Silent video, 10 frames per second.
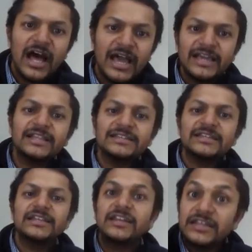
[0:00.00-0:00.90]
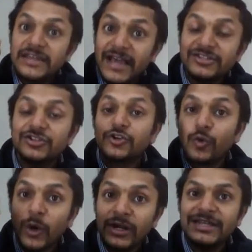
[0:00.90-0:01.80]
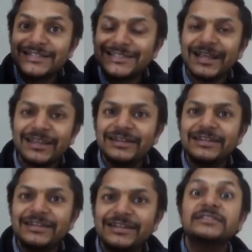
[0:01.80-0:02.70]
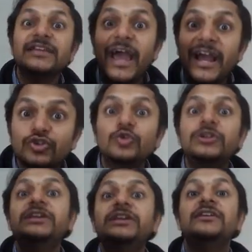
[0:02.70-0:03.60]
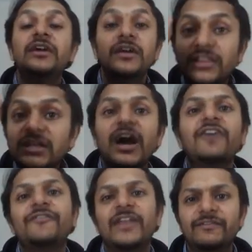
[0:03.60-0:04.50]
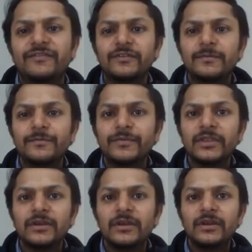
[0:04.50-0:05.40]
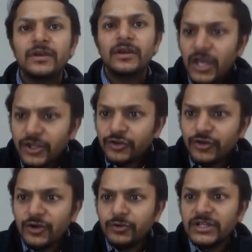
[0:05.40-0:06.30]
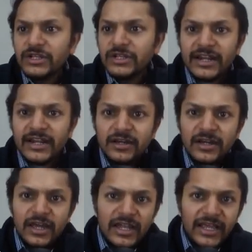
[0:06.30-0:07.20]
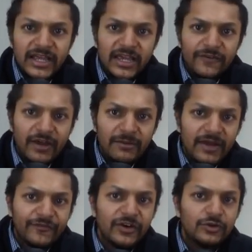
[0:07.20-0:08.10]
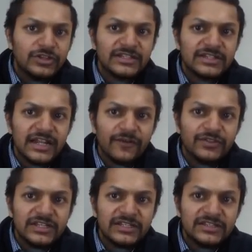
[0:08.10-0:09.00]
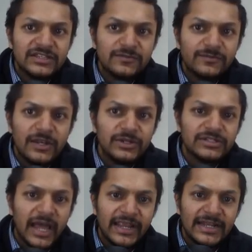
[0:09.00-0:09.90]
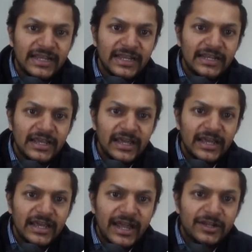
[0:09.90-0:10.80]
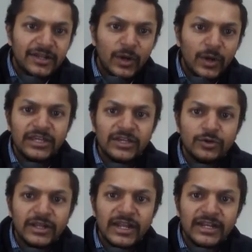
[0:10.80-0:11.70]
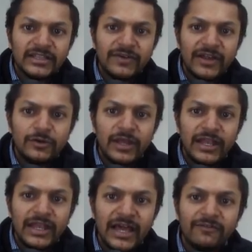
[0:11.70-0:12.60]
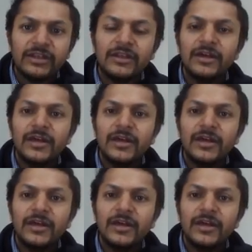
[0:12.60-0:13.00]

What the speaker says: I can say that yes, 20 seconds is actually the half-life. You try to understand, like if I'm referring to this graph, this value is 19. And at 20, you are getting the value 11.